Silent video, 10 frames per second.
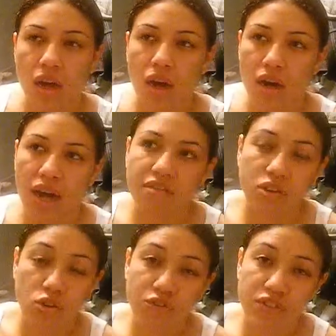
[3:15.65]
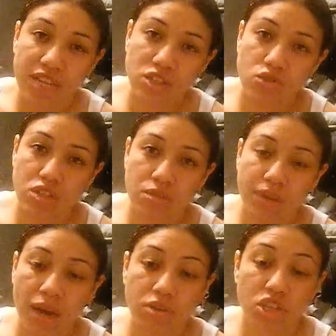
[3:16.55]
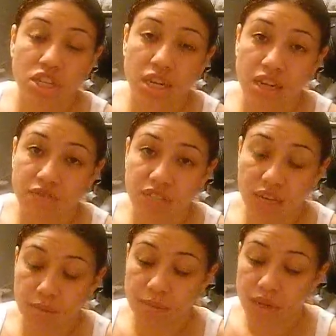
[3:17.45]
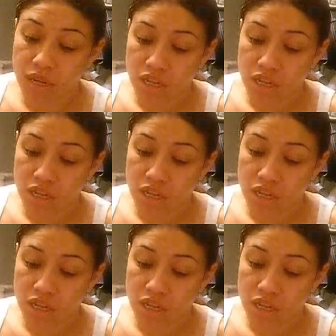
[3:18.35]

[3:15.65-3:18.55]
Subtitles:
I have a girlfriend that's using them now and she loves them.